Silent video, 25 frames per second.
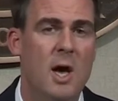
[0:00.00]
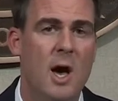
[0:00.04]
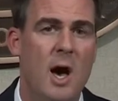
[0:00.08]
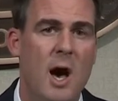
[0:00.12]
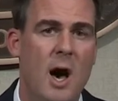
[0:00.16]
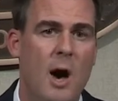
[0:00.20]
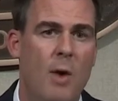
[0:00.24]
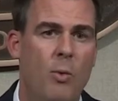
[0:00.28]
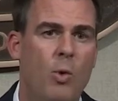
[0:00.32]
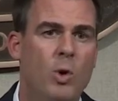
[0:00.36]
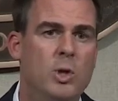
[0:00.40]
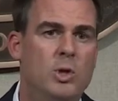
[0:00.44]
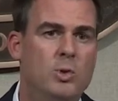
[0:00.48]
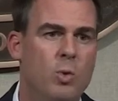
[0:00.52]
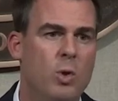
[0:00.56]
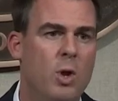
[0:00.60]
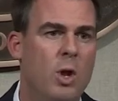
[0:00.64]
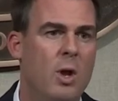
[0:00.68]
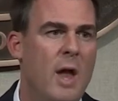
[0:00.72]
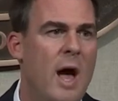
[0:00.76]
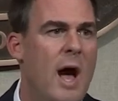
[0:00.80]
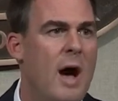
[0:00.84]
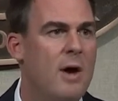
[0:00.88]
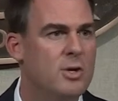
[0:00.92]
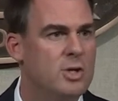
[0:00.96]
which will
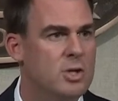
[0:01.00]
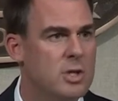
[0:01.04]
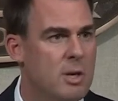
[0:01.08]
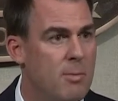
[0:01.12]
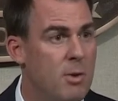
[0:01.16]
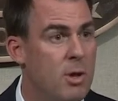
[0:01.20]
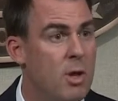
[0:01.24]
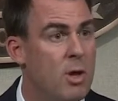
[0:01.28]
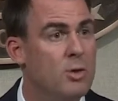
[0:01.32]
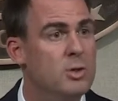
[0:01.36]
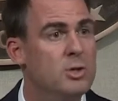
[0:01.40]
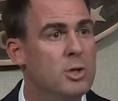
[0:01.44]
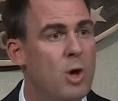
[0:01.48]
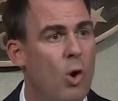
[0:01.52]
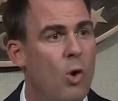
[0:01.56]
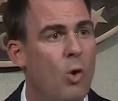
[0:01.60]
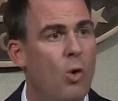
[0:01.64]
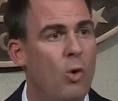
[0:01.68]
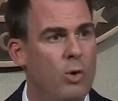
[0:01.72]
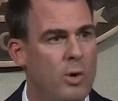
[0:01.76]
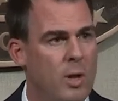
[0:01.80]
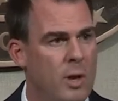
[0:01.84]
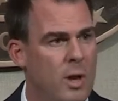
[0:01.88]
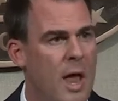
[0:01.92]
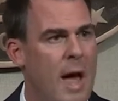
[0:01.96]
allow some of those
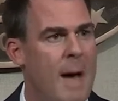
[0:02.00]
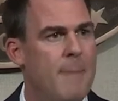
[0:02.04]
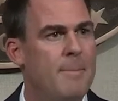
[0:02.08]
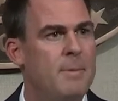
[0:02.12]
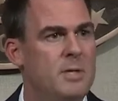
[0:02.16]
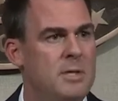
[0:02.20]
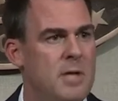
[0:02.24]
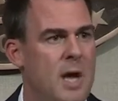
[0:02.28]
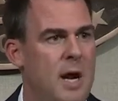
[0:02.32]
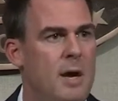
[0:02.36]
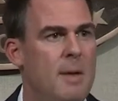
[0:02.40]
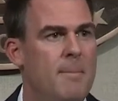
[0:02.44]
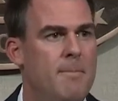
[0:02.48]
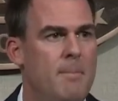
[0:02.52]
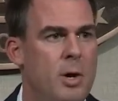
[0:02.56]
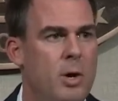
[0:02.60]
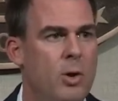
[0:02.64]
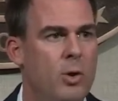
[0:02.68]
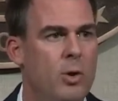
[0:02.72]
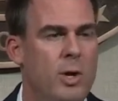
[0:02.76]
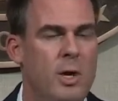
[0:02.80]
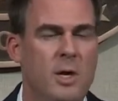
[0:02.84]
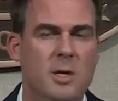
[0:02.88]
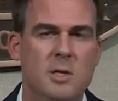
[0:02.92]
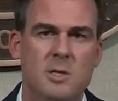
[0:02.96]
old dilapidated
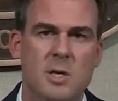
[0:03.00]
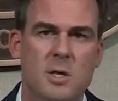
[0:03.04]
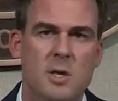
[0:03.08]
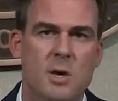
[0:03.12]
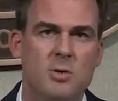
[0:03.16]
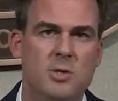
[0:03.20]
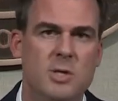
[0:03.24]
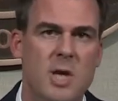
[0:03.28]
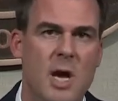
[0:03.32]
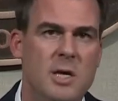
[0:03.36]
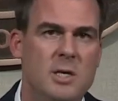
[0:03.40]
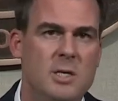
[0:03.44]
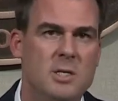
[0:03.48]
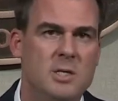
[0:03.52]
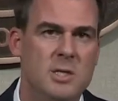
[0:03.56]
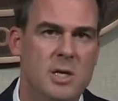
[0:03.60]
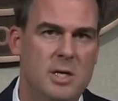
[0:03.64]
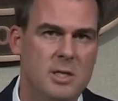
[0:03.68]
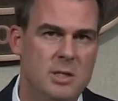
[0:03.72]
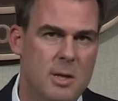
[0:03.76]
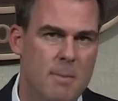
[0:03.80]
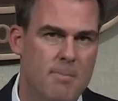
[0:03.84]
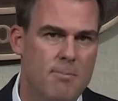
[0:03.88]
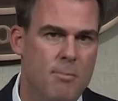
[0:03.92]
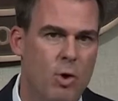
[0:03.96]
buildings and those
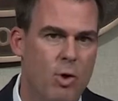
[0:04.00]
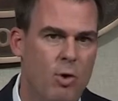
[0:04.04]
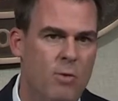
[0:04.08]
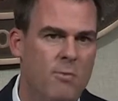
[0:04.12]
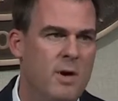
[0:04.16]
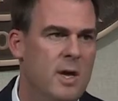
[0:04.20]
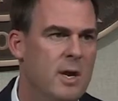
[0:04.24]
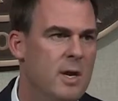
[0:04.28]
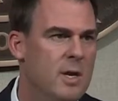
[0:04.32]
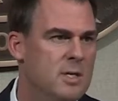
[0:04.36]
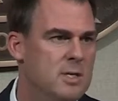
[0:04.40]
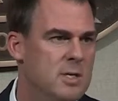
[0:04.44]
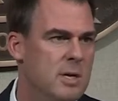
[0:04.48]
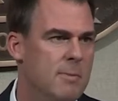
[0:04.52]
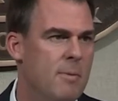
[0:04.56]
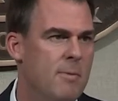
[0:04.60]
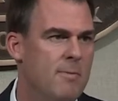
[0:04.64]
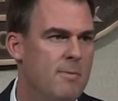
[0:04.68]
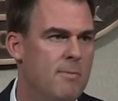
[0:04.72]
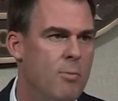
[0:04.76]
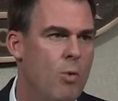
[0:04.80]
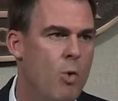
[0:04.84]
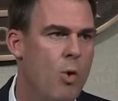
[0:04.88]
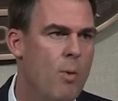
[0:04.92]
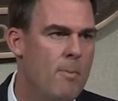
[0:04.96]
agencies to move into some
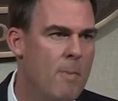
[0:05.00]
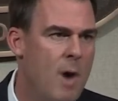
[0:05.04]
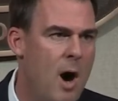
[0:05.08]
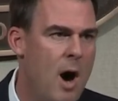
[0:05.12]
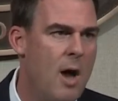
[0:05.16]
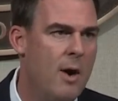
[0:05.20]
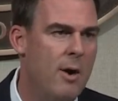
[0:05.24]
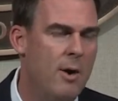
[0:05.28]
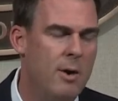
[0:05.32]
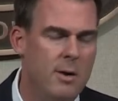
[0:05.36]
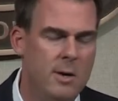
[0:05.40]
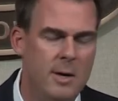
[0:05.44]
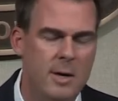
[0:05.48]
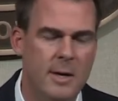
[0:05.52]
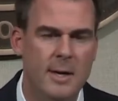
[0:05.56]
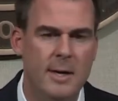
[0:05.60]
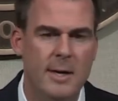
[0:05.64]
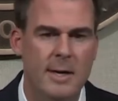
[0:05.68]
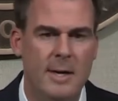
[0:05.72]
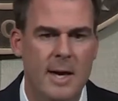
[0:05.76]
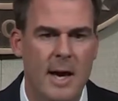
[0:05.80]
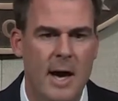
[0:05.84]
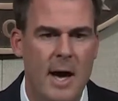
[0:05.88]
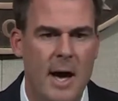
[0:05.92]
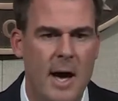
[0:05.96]
of more modern.
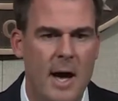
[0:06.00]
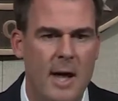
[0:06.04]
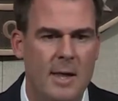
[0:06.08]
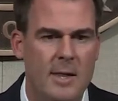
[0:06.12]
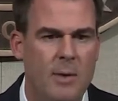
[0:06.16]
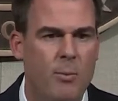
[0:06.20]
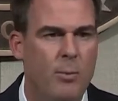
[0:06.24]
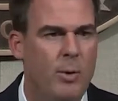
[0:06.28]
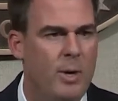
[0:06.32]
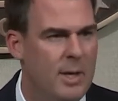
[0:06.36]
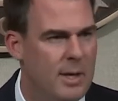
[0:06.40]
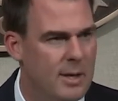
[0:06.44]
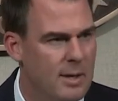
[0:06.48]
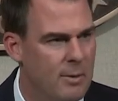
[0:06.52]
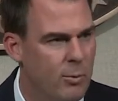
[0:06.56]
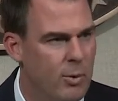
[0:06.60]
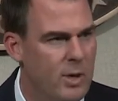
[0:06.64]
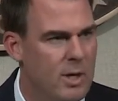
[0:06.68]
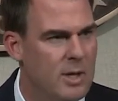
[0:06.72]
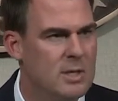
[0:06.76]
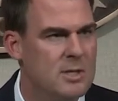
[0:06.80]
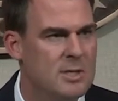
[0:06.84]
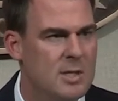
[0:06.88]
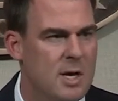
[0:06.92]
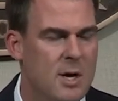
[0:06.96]
Then we
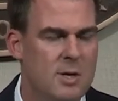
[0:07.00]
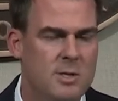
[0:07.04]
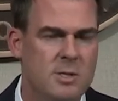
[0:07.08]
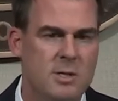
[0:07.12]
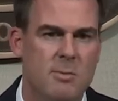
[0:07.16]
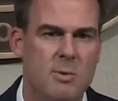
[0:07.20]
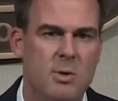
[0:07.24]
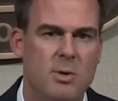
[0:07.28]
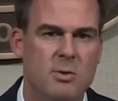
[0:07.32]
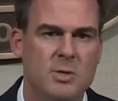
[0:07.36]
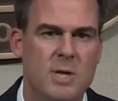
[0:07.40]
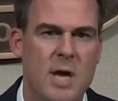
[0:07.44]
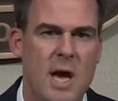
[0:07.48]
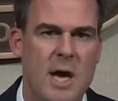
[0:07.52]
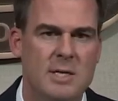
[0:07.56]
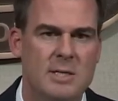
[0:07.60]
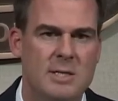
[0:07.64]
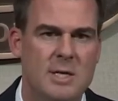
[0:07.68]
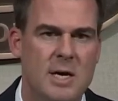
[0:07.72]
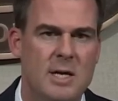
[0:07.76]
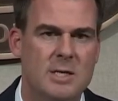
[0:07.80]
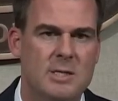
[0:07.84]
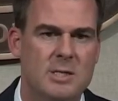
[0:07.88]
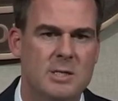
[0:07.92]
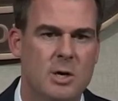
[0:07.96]
can sell some of those
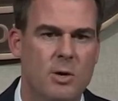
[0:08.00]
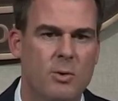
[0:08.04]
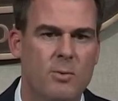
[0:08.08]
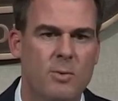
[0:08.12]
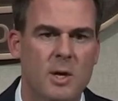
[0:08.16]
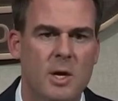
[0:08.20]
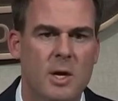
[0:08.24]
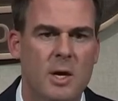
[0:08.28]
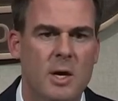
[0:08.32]
assets. So